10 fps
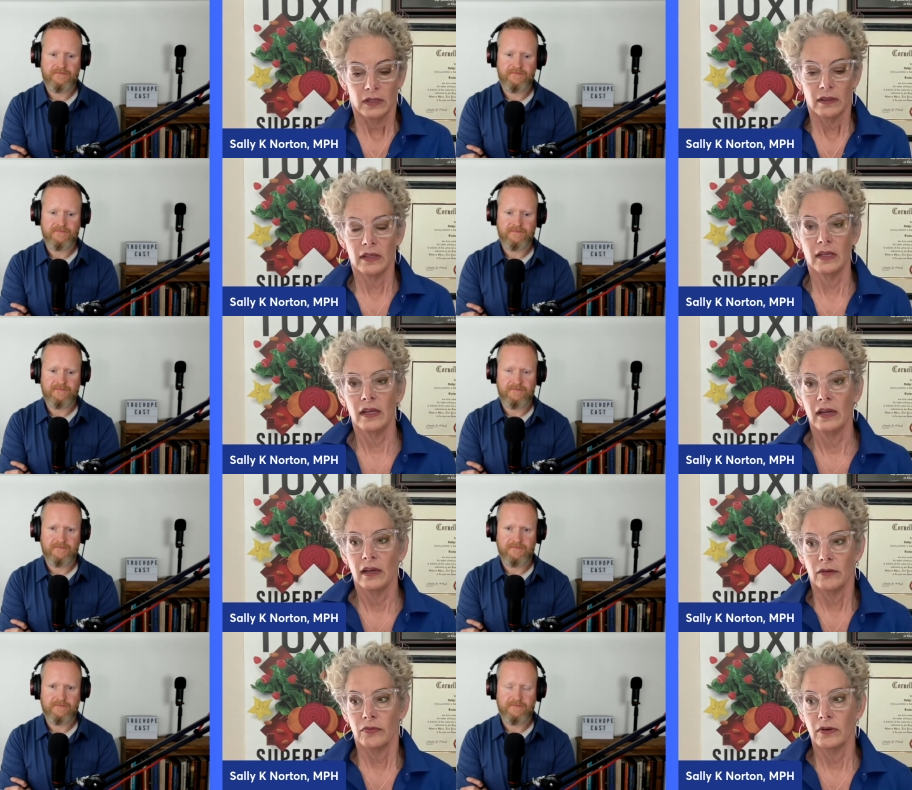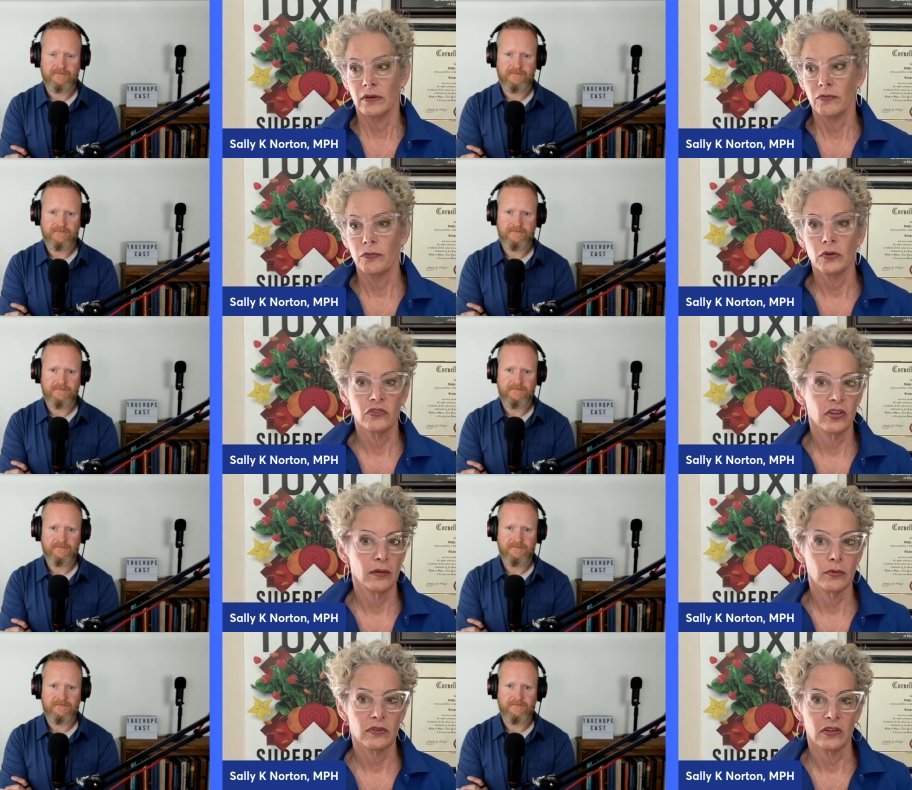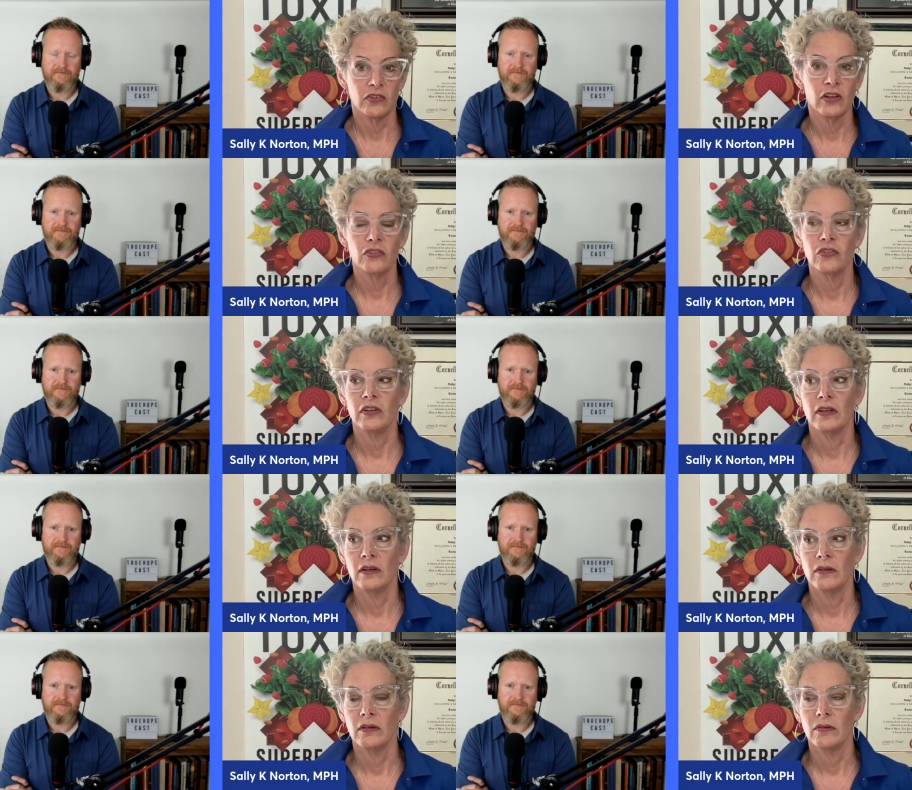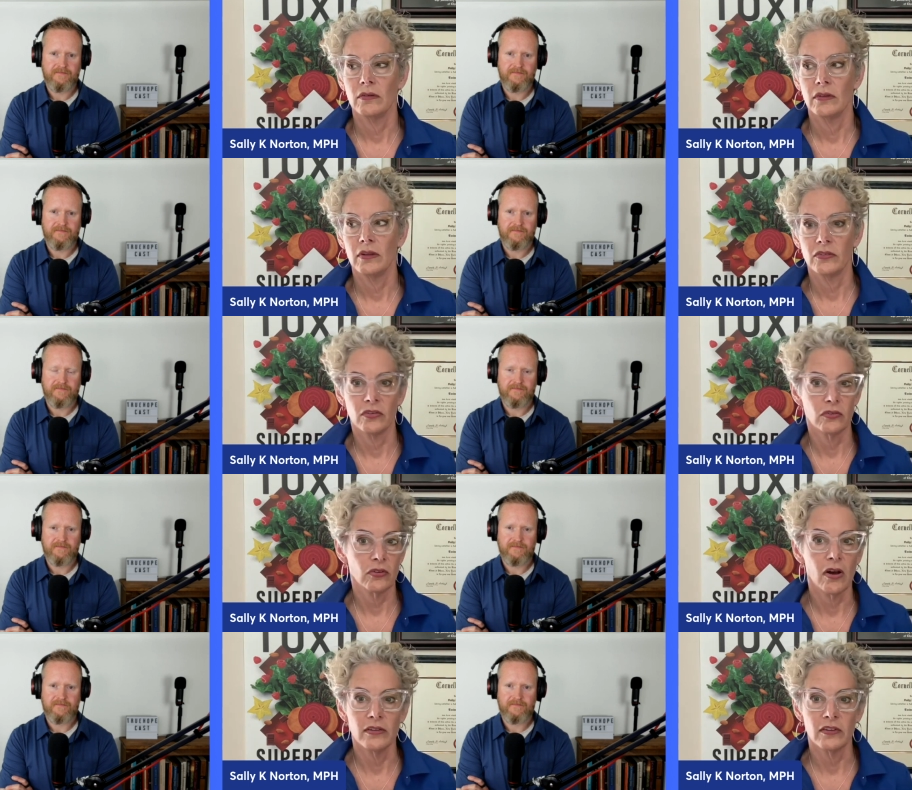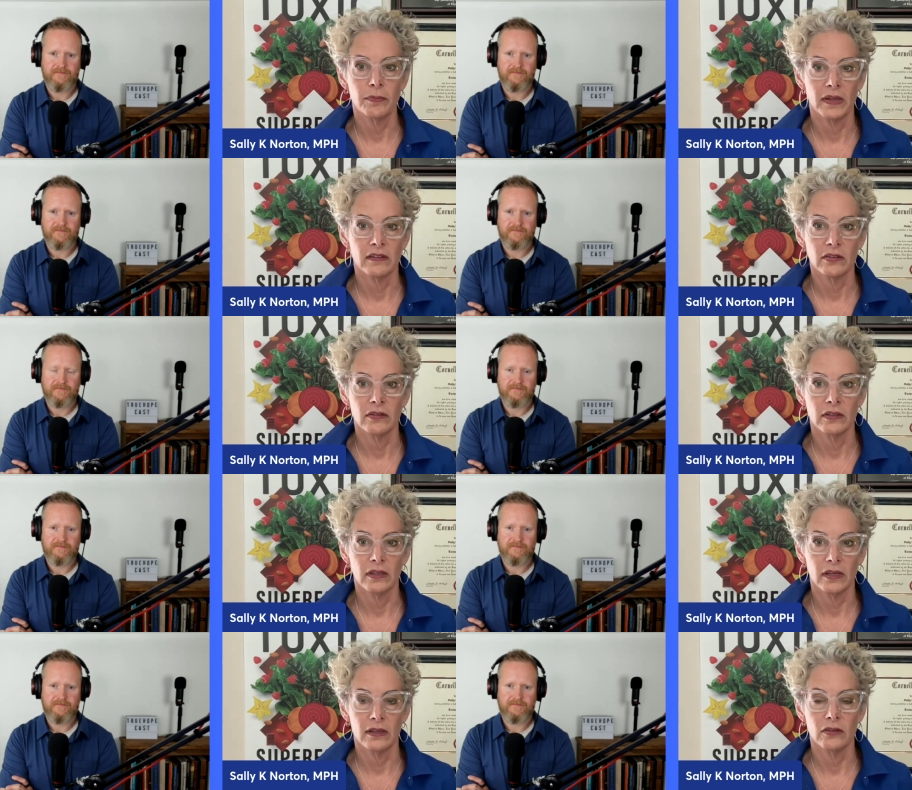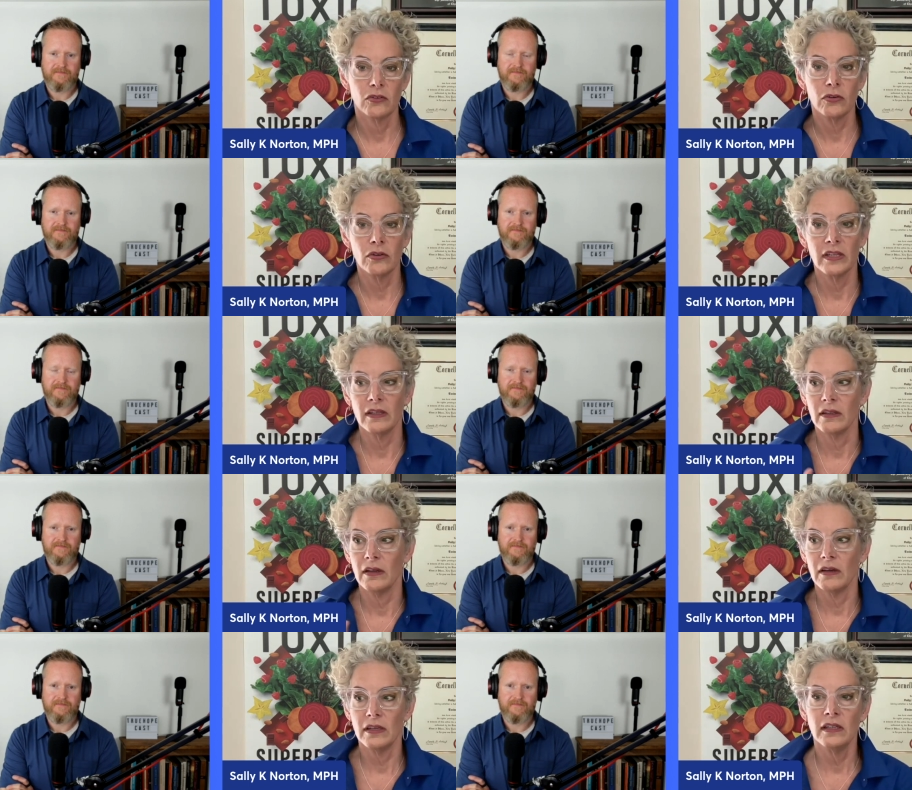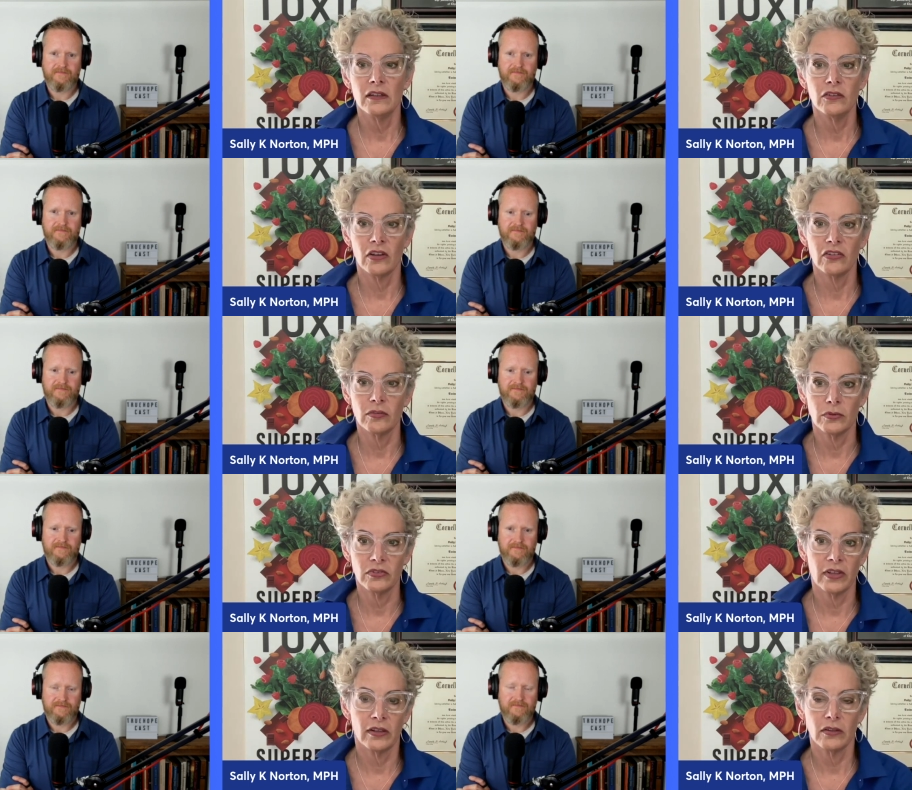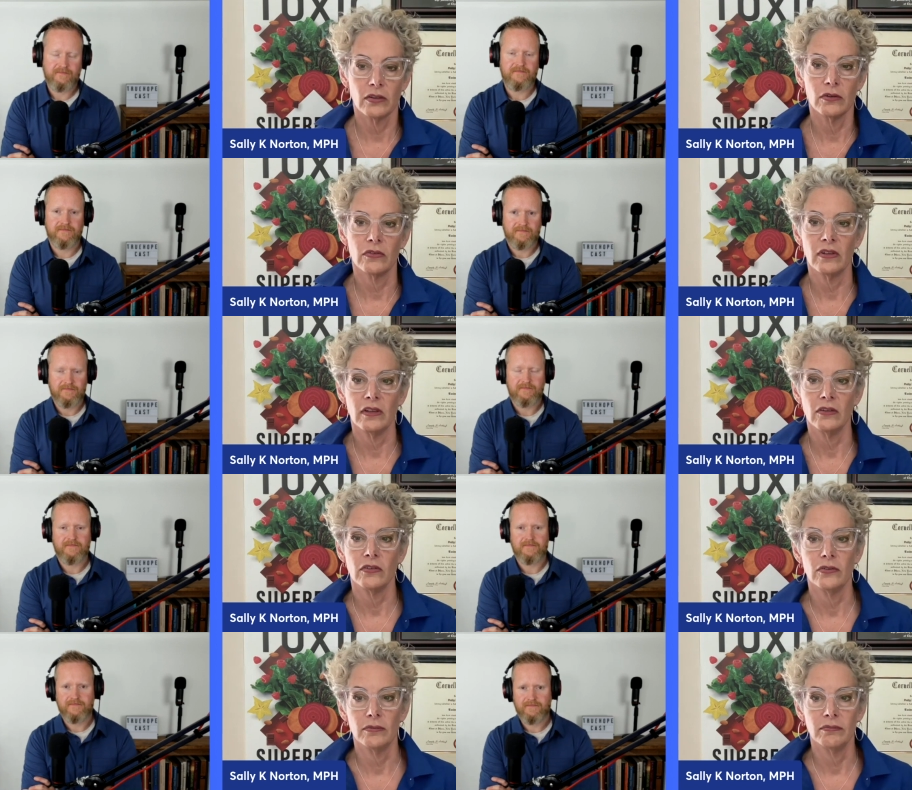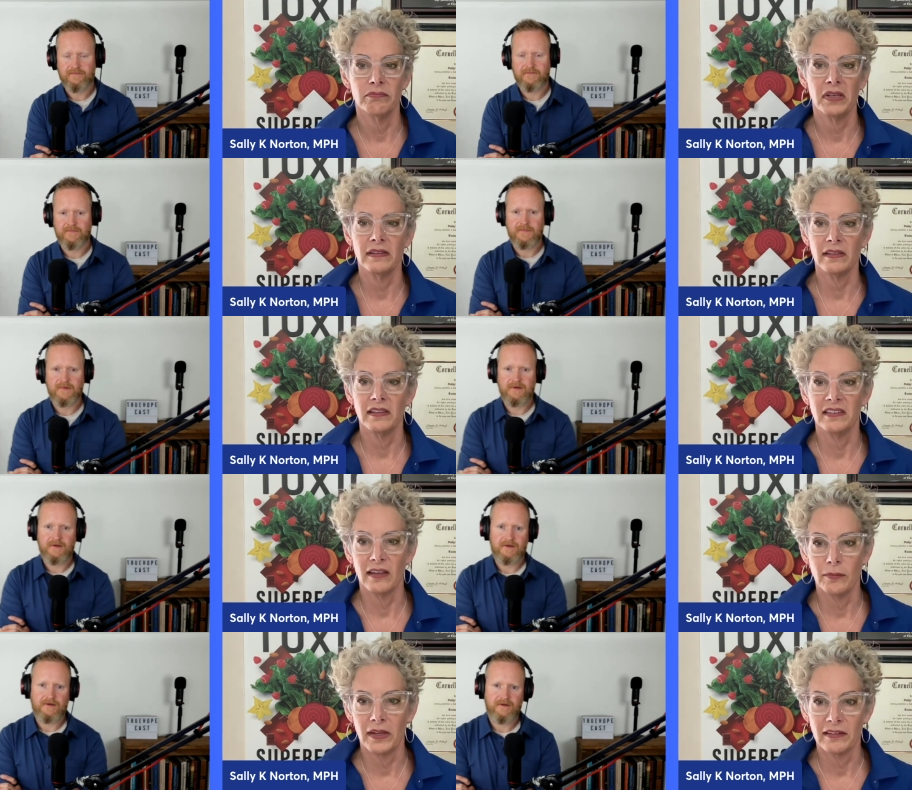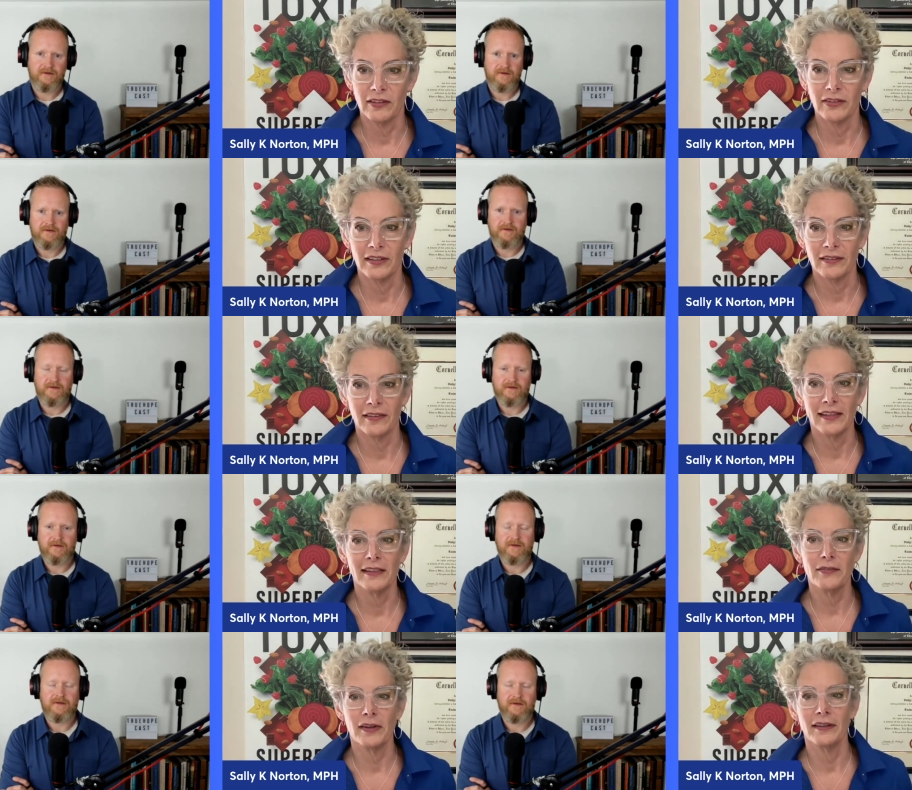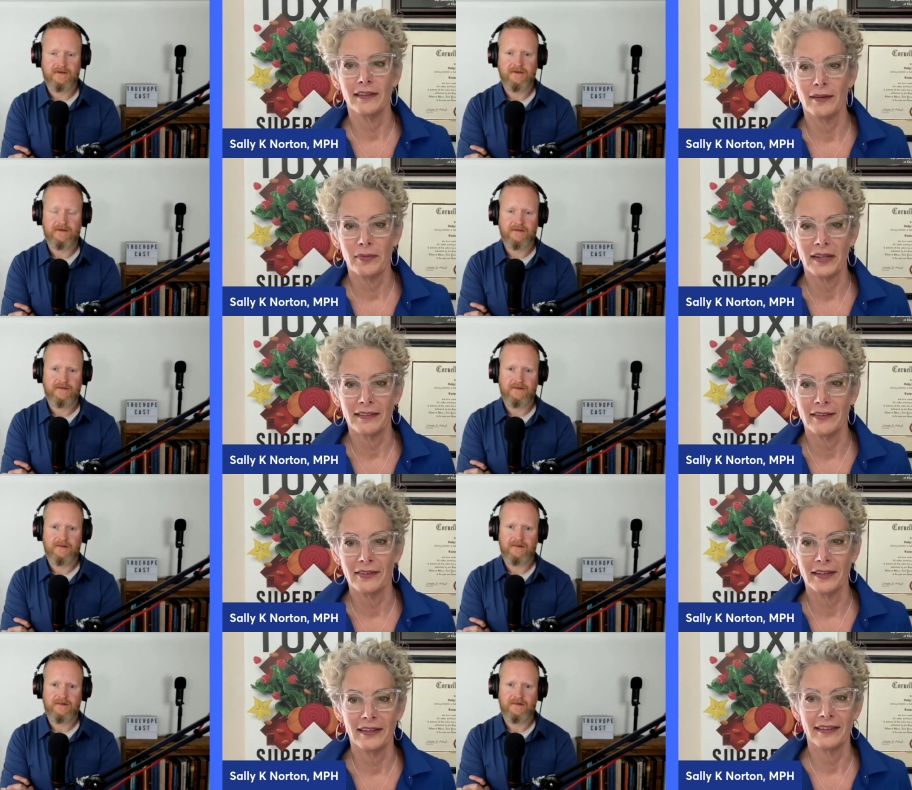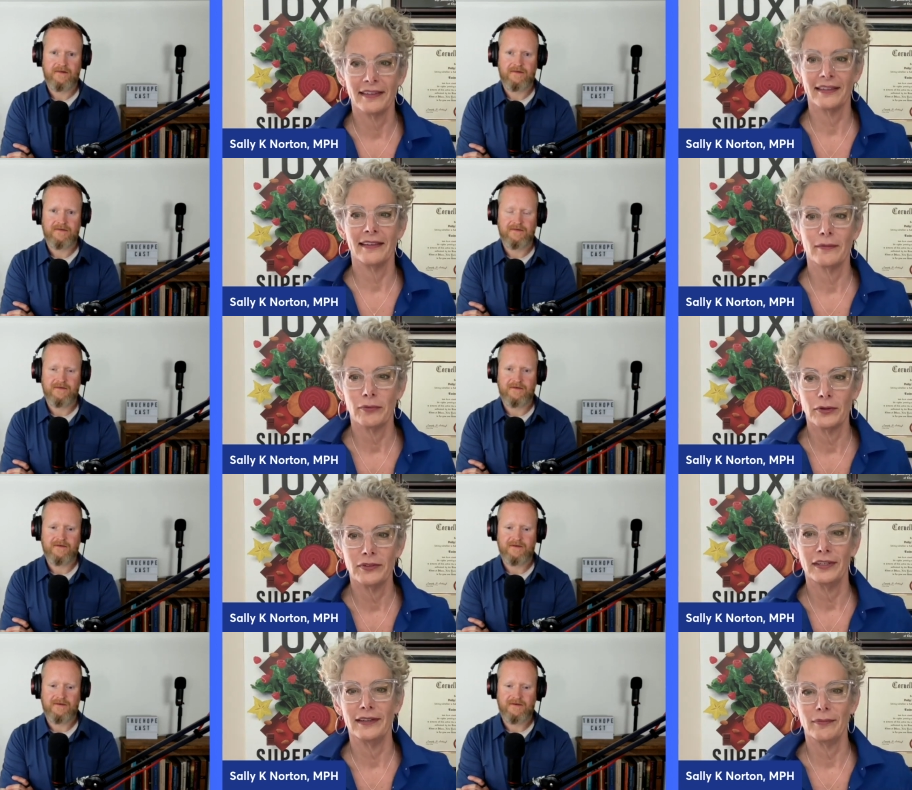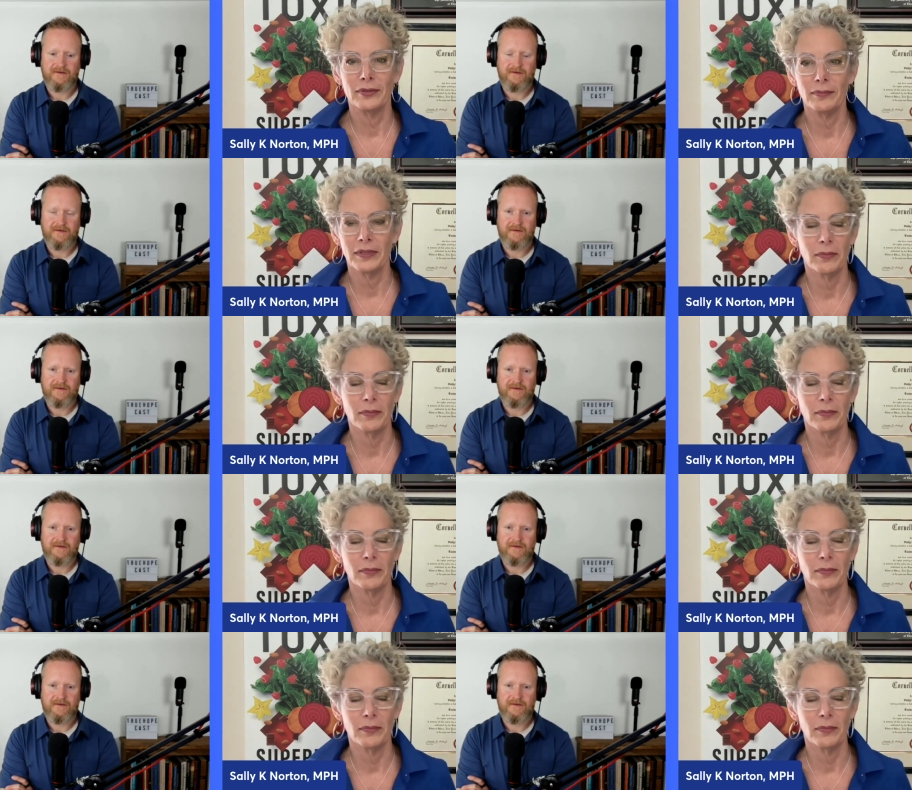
Speaker 1: they have a 4-chamber digestion. And there's all this bacteria turning indigestible cellulose into basically dead bacteria. So they live on dead bacteria and get that protein and build big